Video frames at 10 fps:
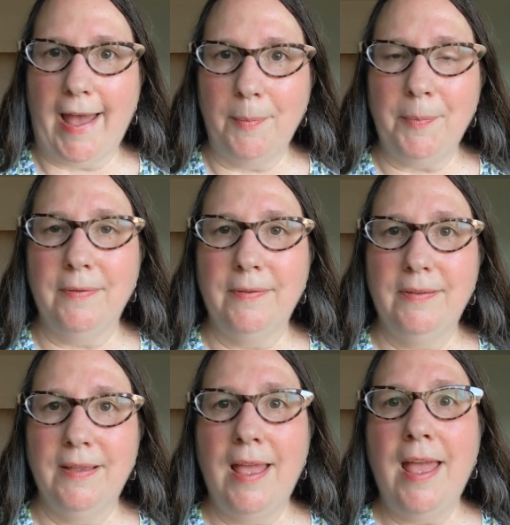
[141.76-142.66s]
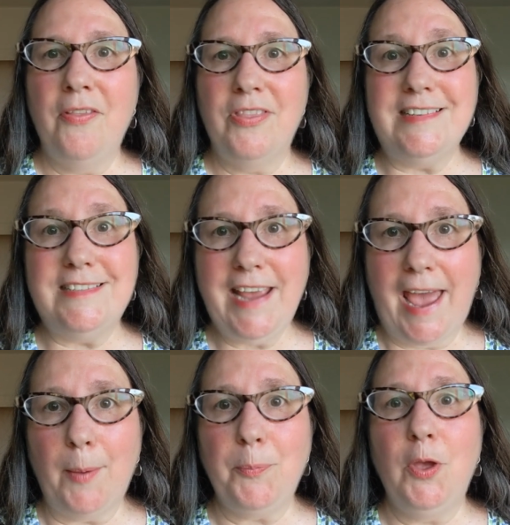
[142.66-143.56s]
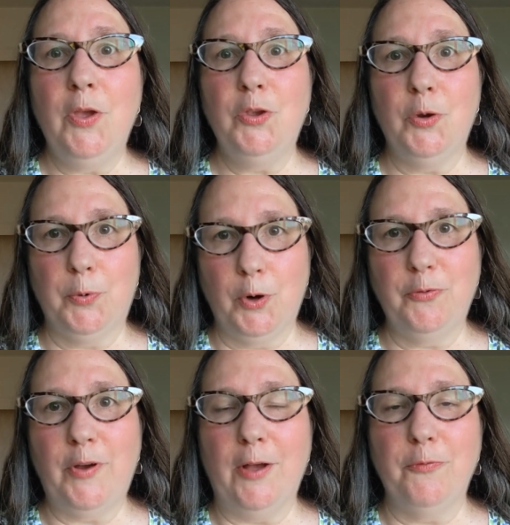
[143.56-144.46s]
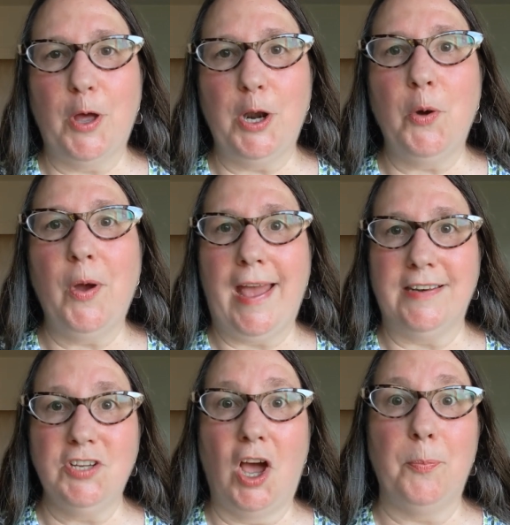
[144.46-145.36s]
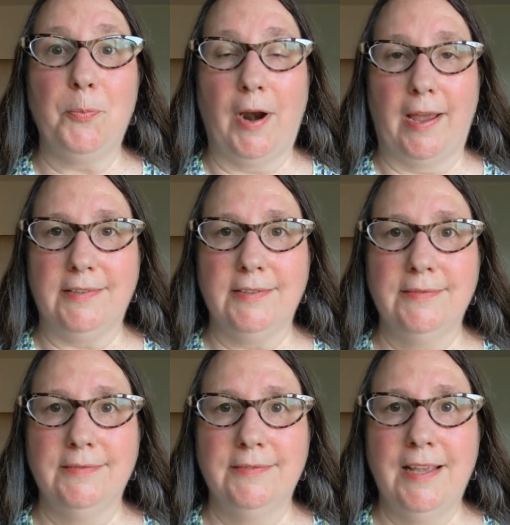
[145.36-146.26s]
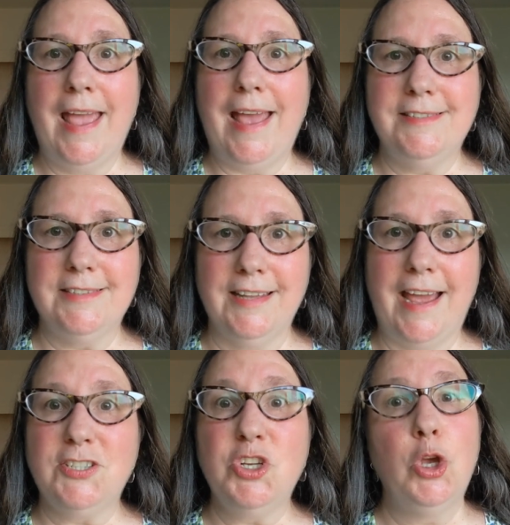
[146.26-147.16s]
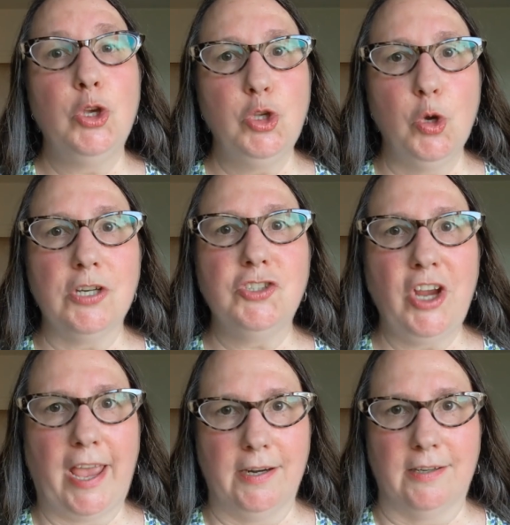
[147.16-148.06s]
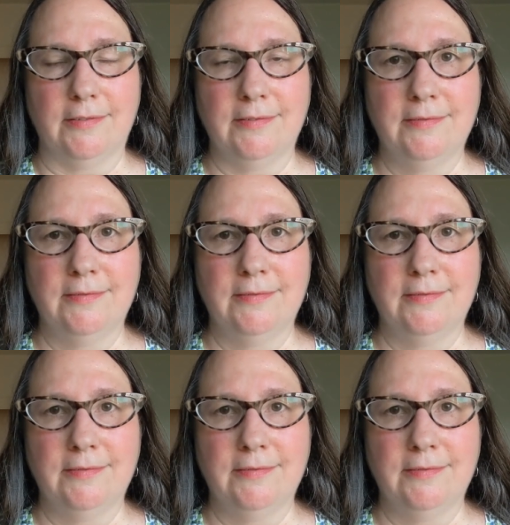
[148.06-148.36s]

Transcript: app, then tap your profile photo at top right and select your channel.